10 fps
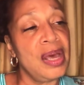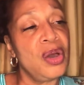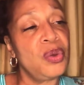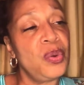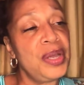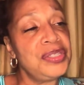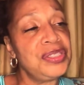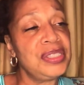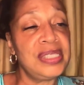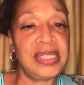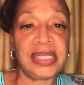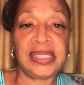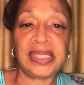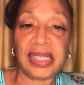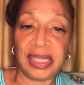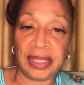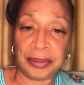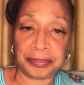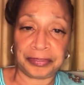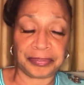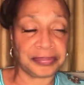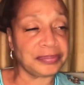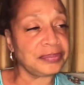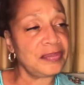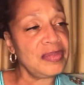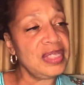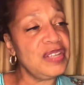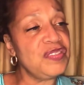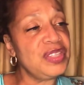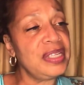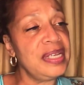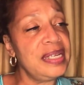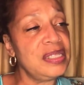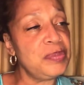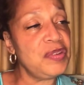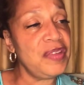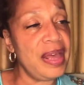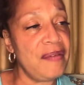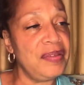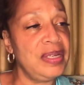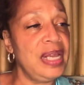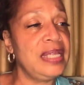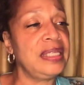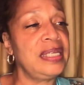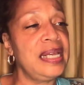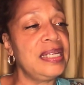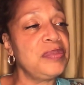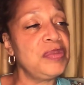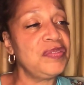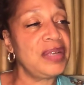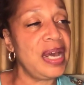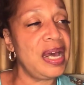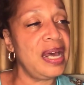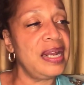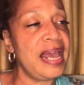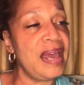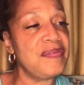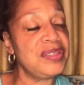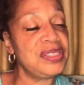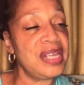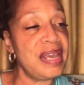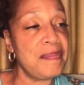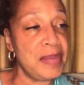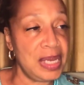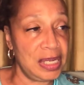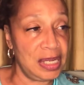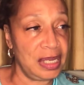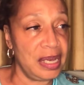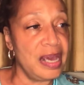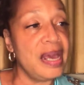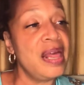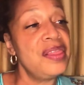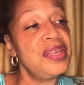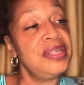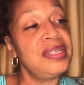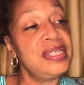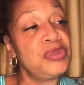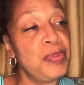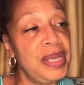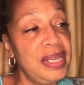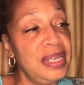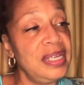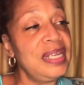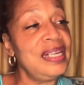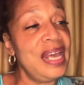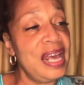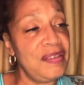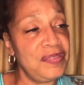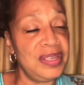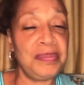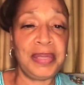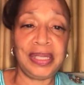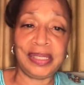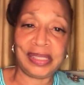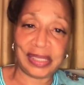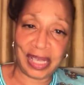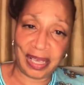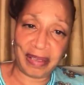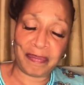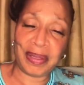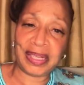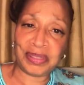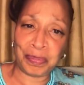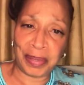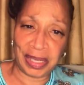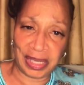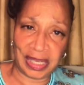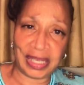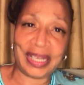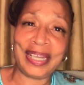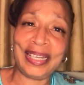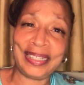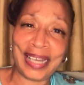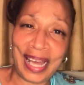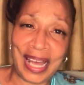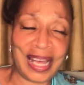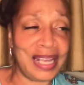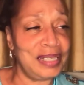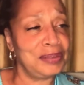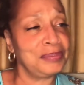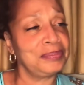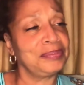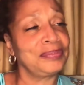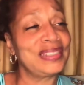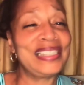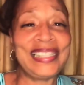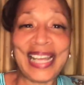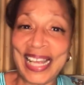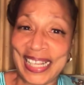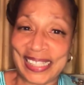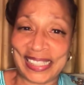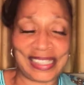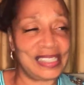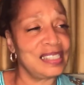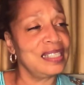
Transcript: Question 16. If the kingdom of heaven and the kingdom of God have the same meaning, then does being in heaven mean the same as being in God? Yes.